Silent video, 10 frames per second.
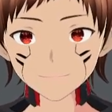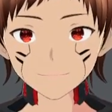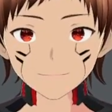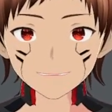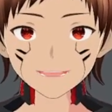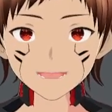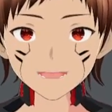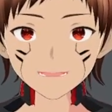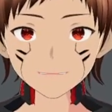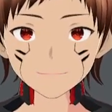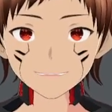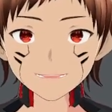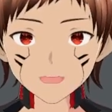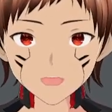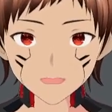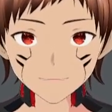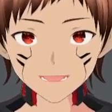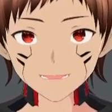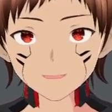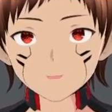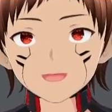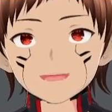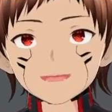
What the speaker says: Same. Wait, no. What way was it?